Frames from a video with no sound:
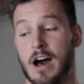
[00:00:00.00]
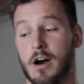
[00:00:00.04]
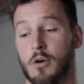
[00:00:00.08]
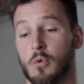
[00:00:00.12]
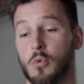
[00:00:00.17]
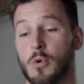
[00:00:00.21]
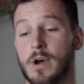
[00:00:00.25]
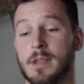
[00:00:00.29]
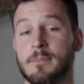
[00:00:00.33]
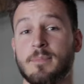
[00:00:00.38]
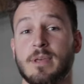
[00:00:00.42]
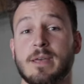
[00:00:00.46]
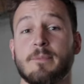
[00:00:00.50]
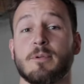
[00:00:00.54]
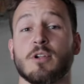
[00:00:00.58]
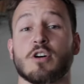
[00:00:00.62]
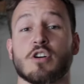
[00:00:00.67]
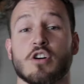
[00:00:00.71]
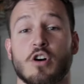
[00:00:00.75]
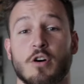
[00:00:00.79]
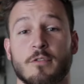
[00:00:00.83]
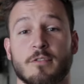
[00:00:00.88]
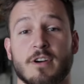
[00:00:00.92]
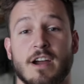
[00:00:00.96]
when people
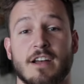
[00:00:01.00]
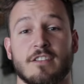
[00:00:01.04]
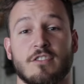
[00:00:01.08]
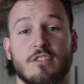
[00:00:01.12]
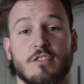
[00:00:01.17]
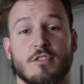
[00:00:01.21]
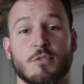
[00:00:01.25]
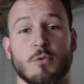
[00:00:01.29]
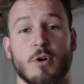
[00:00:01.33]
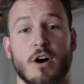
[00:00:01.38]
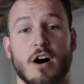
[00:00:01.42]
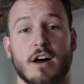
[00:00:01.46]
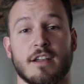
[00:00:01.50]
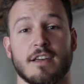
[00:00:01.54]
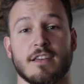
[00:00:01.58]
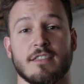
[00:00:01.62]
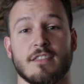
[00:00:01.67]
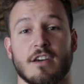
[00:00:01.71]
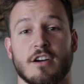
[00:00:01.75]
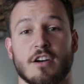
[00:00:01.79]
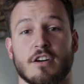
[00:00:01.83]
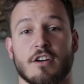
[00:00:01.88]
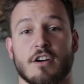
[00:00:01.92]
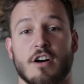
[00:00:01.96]
are overhead squatting,
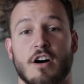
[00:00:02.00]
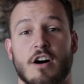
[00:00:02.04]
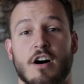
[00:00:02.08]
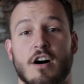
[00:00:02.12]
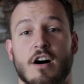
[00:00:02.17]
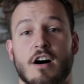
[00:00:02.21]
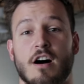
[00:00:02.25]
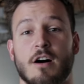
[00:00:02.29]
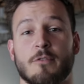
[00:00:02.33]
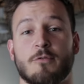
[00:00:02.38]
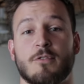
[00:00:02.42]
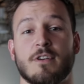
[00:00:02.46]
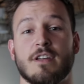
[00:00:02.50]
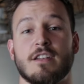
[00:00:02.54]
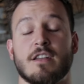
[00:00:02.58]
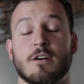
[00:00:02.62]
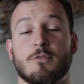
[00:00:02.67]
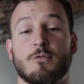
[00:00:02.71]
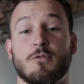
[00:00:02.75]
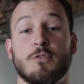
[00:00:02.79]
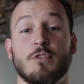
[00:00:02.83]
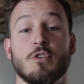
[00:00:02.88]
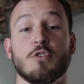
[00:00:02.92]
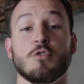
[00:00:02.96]
there are often a
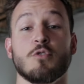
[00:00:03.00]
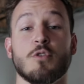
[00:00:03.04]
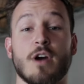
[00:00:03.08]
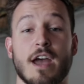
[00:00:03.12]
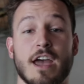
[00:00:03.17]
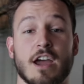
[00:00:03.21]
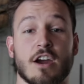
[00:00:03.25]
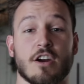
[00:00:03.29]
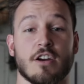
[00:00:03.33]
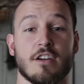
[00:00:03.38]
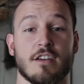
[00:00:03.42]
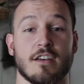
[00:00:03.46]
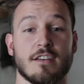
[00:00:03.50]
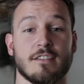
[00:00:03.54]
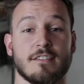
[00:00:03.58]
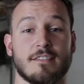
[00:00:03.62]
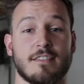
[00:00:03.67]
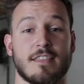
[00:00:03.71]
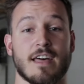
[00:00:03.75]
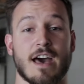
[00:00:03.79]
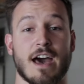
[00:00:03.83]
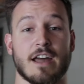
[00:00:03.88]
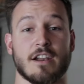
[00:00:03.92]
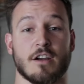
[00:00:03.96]
few areas
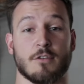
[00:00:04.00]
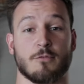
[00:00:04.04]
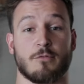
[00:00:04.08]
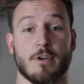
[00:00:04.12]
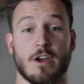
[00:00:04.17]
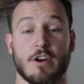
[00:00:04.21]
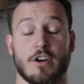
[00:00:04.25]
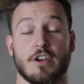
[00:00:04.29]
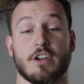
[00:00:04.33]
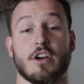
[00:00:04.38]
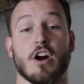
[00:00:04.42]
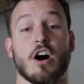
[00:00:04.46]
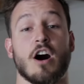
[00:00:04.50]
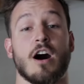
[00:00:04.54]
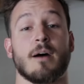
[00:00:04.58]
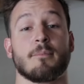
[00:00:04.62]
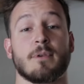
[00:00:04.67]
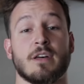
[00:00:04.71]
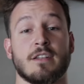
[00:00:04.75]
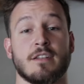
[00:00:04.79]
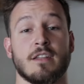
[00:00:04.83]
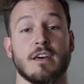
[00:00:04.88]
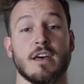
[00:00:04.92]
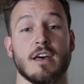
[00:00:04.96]
that are very
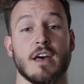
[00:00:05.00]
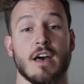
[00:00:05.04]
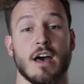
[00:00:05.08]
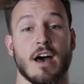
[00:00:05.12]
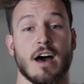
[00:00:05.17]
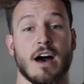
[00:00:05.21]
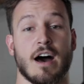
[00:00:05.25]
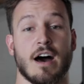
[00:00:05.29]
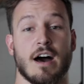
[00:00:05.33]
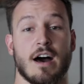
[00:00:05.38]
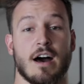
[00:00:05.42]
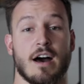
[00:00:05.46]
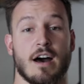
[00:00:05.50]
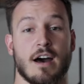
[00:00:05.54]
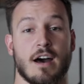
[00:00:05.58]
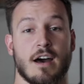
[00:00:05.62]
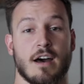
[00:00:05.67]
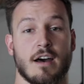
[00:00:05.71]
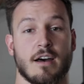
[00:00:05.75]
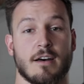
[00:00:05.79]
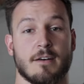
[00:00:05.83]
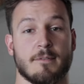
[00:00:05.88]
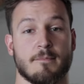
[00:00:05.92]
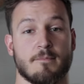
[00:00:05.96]
common
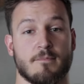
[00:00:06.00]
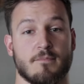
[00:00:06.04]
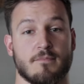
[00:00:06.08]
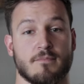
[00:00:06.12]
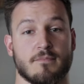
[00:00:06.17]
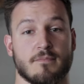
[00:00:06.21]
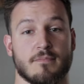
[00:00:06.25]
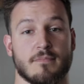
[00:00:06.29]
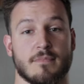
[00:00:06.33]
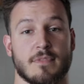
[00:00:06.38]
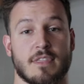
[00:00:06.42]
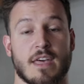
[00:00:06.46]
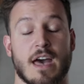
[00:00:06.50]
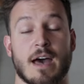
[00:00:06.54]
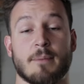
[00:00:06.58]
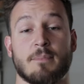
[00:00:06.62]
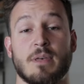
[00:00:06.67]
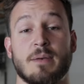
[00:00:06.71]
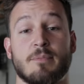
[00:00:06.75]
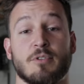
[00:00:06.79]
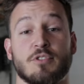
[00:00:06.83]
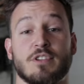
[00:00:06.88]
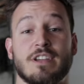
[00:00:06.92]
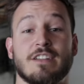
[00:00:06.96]
that
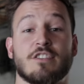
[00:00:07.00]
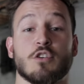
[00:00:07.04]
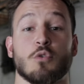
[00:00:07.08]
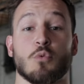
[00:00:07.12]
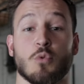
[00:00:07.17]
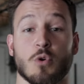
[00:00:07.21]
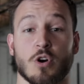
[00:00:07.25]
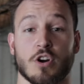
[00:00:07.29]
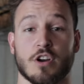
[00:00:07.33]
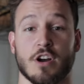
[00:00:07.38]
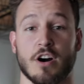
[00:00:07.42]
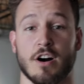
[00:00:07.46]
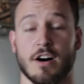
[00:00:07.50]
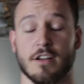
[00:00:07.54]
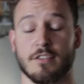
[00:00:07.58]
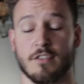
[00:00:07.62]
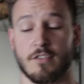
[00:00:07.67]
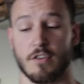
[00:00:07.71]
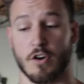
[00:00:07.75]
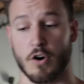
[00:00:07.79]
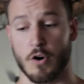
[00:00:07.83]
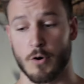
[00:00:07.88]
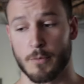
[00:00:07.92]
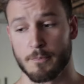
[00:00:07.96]
people need to work on.
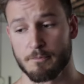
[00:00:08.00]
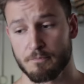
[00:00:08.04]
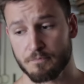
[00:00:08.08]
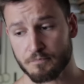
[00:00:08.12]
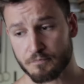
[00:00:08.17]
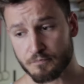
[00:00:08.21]
So